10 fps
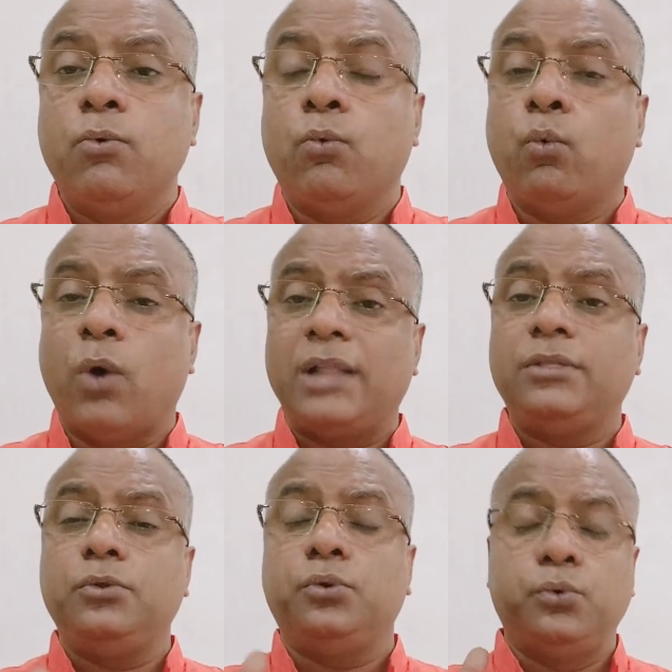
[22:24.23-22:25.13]

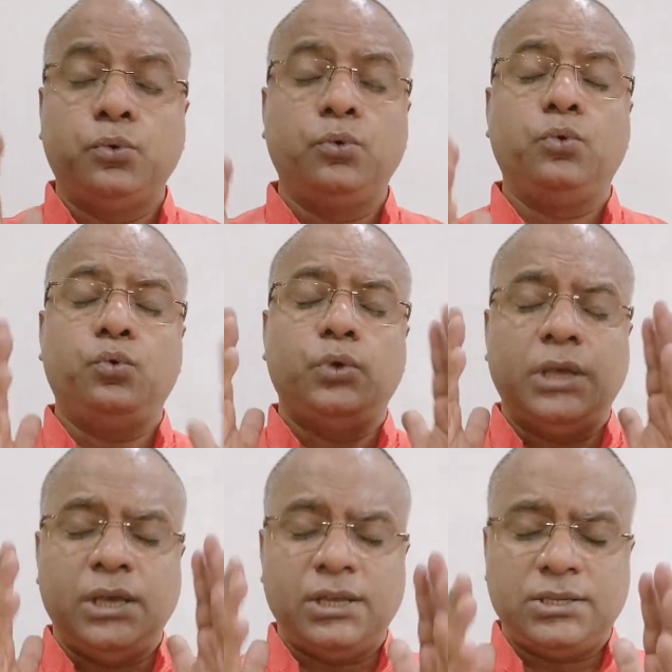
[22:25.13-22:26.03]
One who
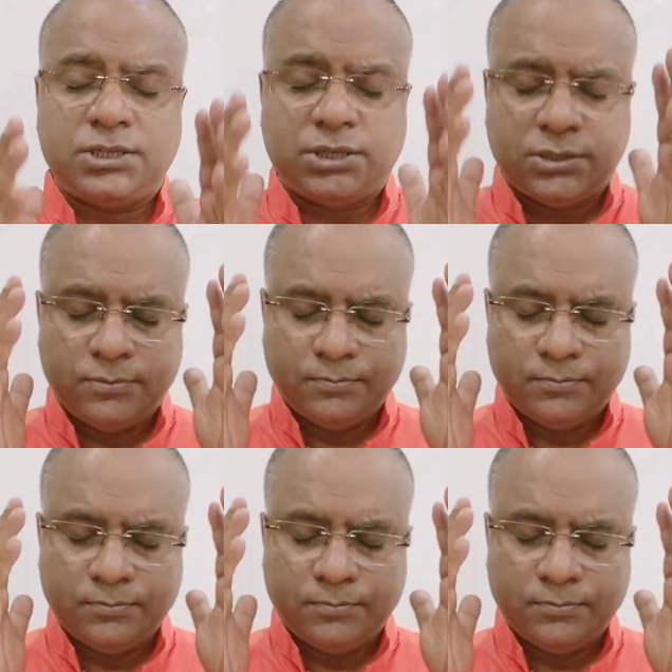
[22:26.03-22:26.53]
is